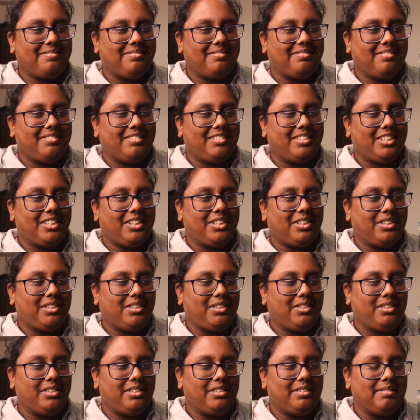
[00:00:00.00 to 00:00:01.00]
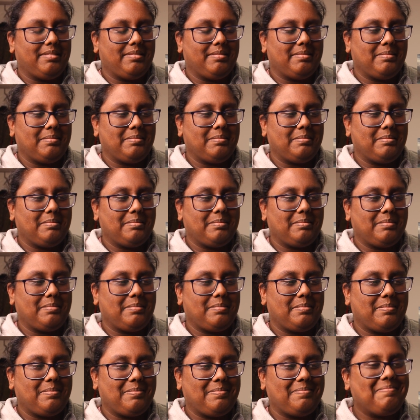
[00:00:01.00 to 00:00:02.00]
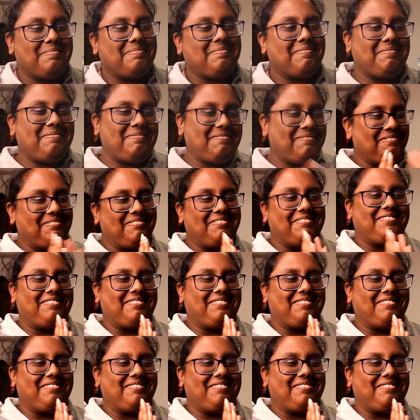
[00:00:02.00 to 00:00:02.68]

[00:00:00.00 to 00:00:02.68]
You can't do it Good. alone. Mm-hmm.